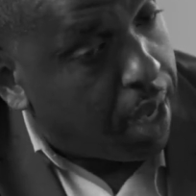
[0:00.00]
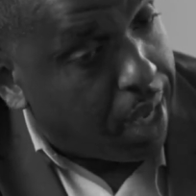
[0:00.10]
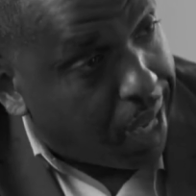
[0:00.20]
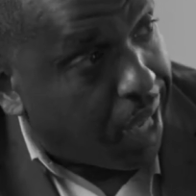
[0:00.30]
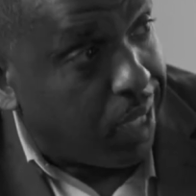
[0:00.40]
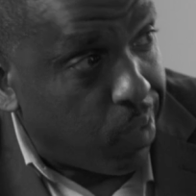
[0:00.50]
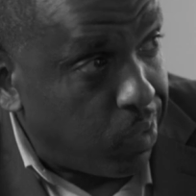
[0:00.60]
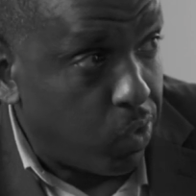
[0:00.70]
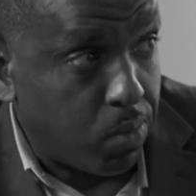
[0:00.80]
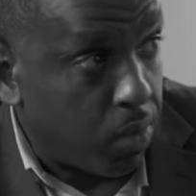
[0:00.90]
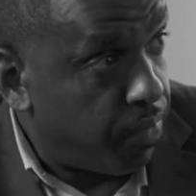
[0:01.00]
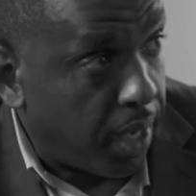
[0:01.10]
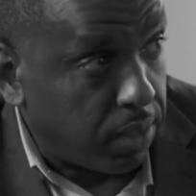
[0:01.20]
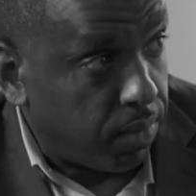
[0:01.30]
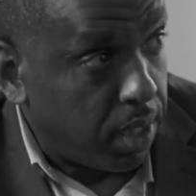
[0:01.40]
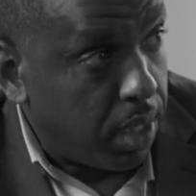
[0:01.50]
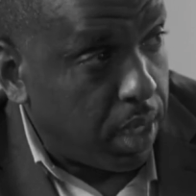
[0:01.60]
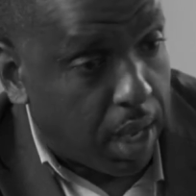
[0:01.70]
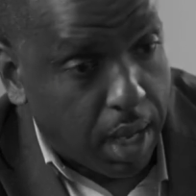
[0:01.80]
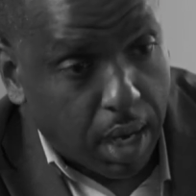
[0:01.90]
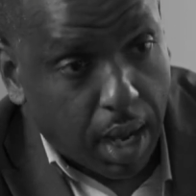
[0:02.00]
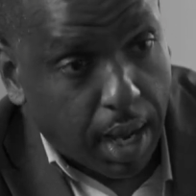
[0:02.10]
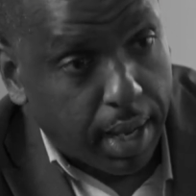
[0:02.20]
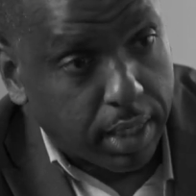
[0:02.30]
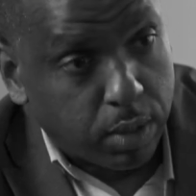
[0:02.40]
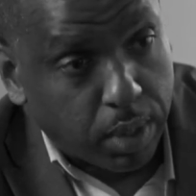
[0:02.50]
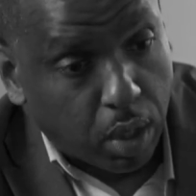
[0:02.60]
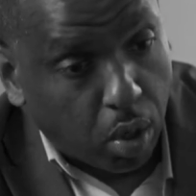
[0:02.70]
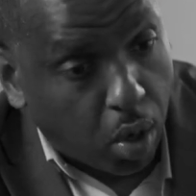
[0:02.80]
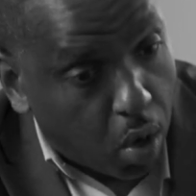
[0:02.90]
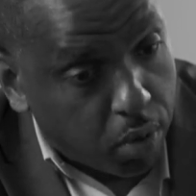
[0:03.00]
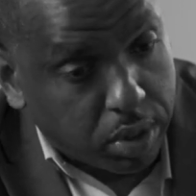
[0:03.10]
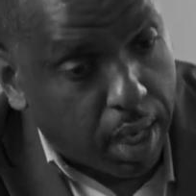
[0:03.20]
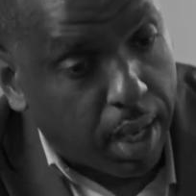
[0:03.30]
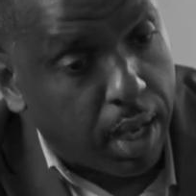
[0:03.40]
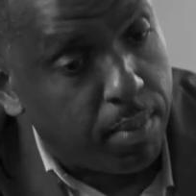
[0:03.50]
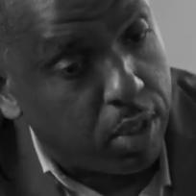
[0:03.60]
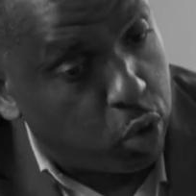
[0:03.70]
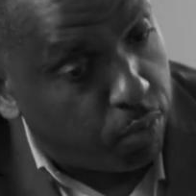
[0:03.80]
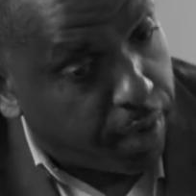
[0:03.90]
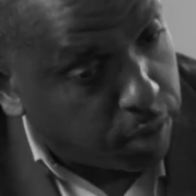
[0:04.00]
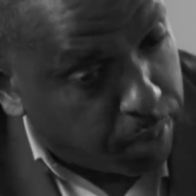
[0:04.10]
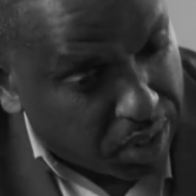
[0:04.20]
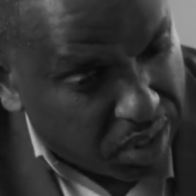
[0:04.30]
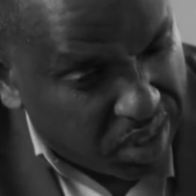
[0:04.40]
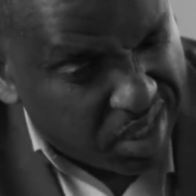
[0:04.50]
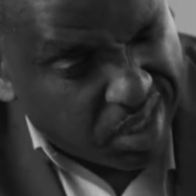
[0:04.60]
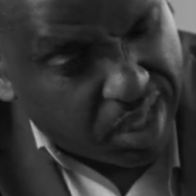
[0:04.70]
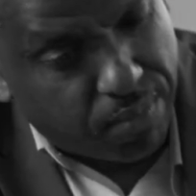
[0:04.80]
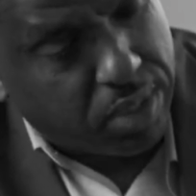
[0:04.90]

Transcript: And how do I do it more effectively? And I spent a long time in supervisor positions, then